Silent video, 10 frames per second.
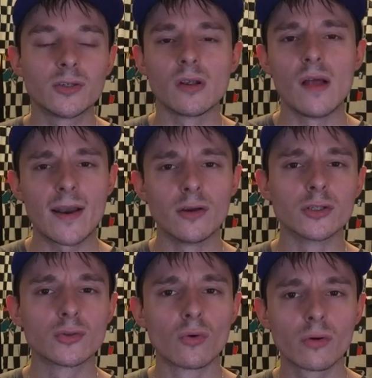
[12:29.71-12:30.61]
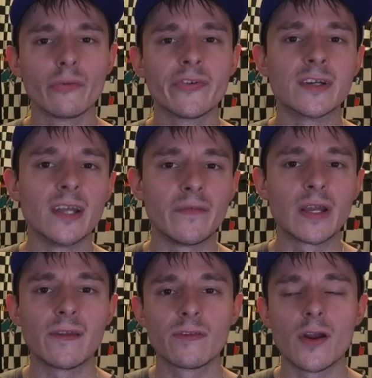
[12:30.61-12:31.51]
There's a lot of historical
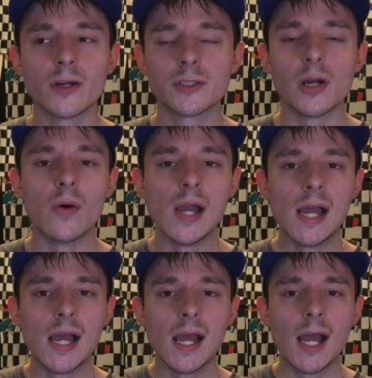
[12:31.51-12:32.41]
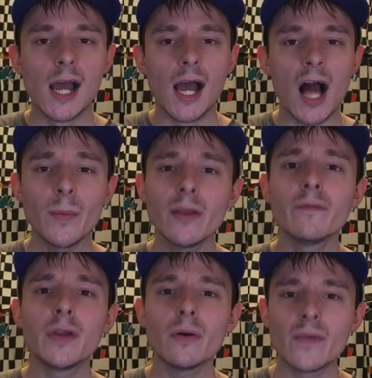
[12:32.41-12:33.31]
significance there, so I'm going to end the
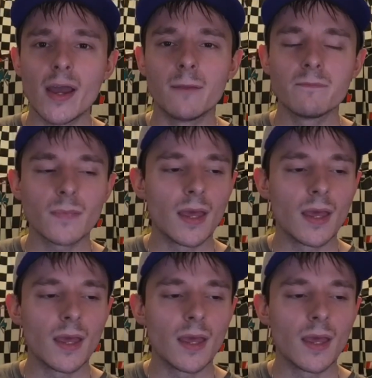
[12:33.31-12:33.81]
video on that.